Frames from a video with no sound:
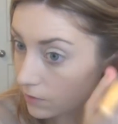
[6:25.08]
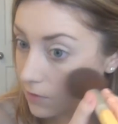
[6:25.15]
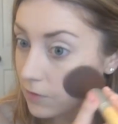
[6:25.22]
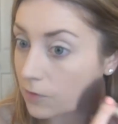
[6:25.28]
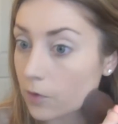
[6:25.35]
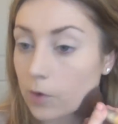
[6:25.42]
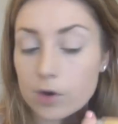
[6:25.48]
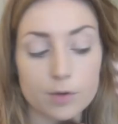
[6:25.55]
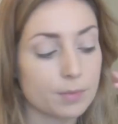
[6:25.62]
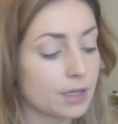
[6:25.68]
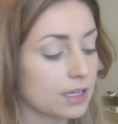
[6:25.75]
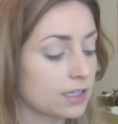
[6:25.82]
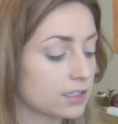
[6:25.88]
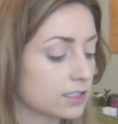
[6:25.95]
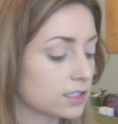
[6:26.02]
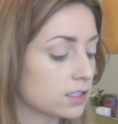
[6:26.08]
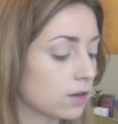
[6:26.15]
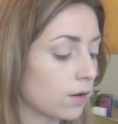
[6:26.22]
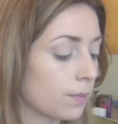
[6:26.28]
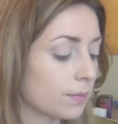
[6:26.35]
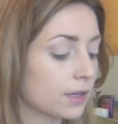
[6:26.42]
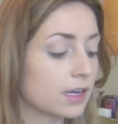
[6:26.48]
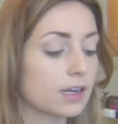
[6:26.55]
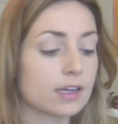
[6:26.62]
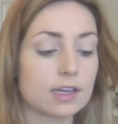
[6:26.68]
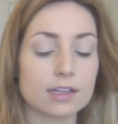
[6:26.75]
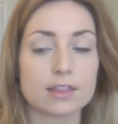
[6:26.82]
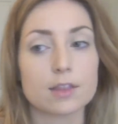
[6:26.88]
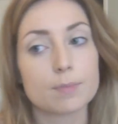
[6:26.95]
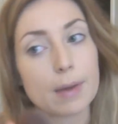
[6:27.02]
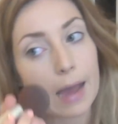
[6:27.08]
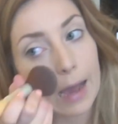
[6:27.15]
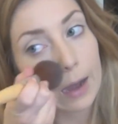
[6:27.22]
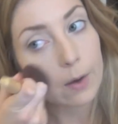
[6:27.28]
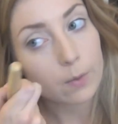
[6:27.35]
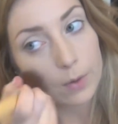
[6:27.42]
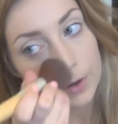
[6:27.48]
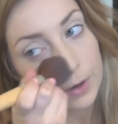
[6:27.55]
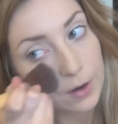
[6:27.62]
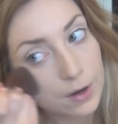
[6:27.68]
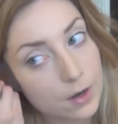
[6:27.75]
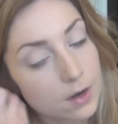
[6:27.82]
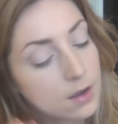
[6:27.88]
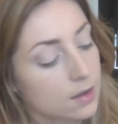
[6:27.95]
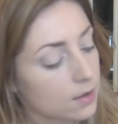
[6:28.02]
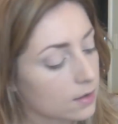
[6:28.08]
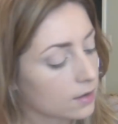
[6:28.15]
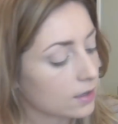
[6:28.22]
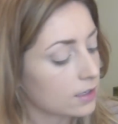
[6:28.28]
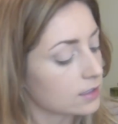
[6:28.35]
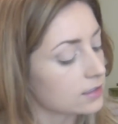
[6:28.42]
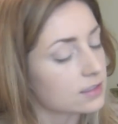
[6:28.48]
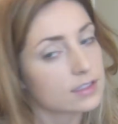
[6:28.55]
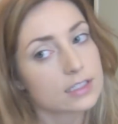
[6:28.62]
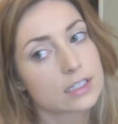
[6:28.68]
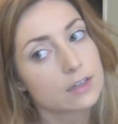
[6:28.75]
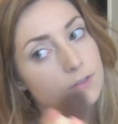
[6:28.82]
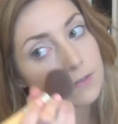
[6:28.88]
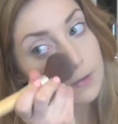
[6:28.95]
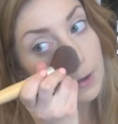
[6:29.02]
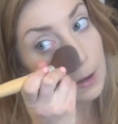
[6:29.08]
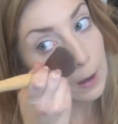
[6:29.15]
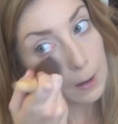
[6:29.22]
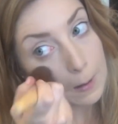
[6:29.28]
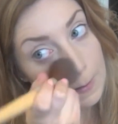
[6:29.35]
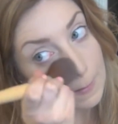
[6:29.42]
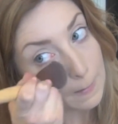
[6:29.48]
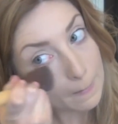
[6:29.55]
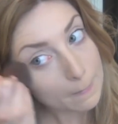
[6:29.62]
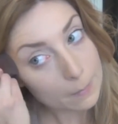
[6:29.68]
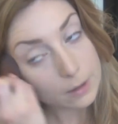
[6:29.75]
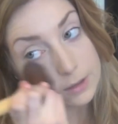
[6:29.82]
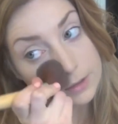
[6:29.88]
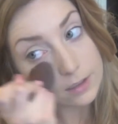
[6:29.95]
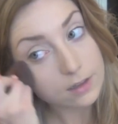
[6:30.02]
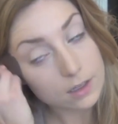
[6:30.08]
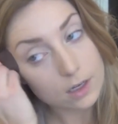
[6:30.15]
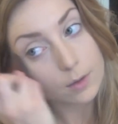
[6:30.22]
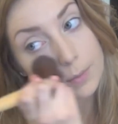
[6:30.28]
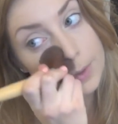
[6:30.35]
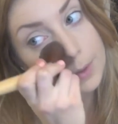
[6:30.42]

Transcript: for me, so I'm gonna get the powder and see if it's a little